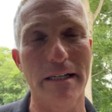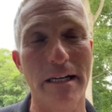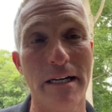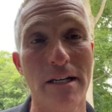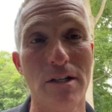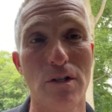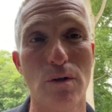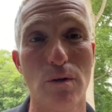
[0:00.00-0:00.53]

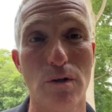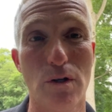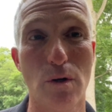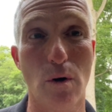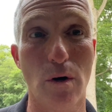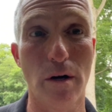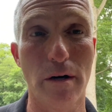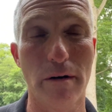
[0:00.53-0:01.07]
into
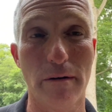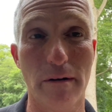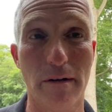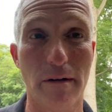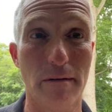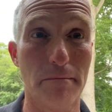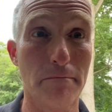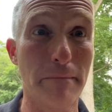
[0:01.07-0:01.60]
your
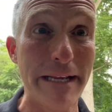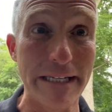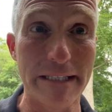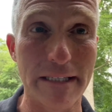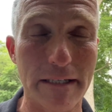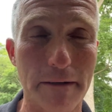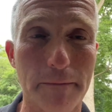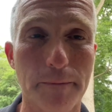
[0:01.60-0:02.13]

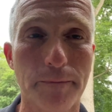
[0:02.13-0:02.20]
midst.